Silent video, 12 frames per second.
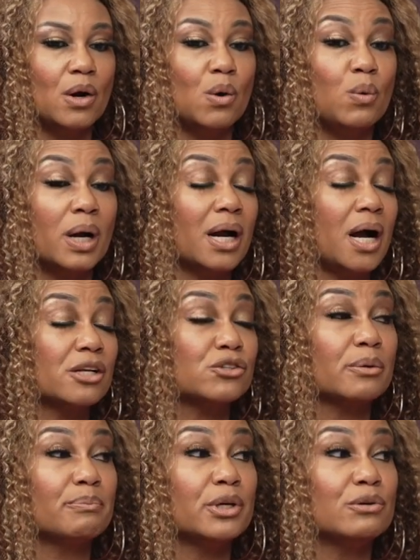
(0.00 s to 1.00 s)
what
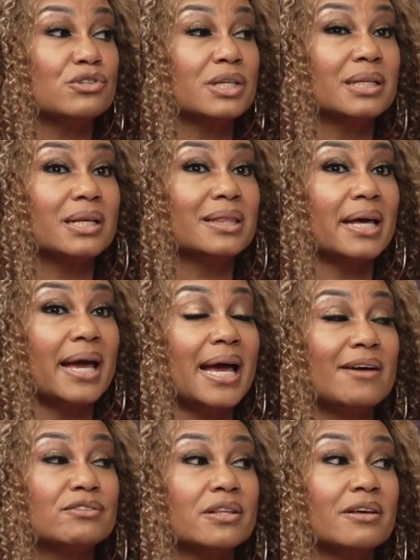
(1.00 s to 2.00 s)
contribution did they
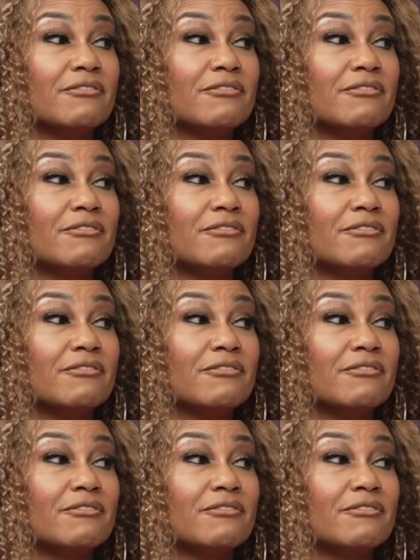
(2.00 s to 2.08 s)
have to the